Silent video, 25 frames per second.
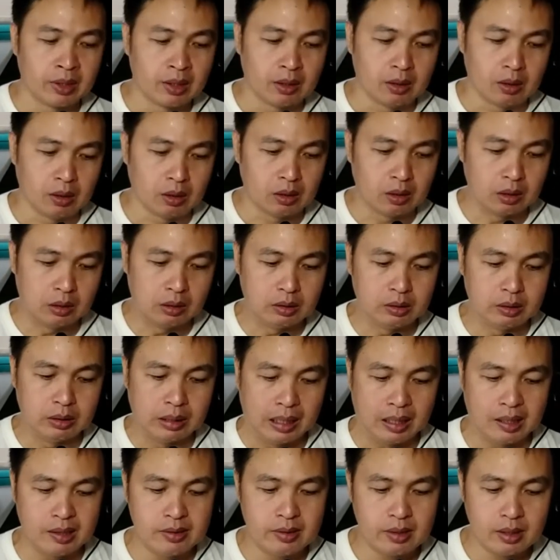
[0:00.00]
The
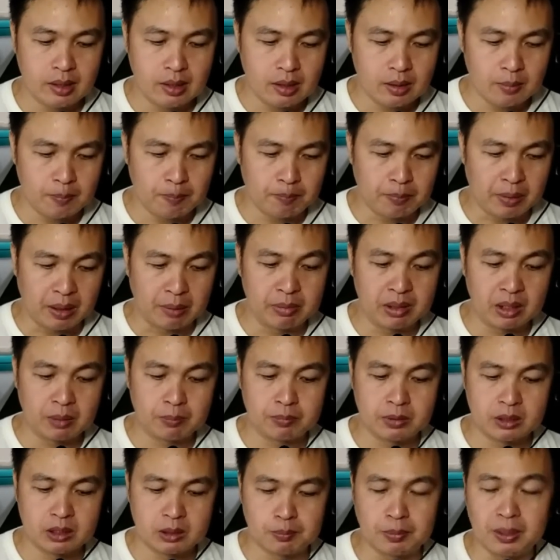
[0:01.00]
other
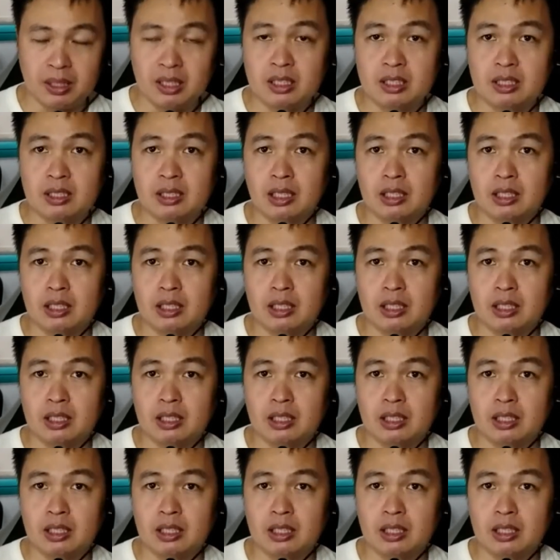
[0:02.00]
public space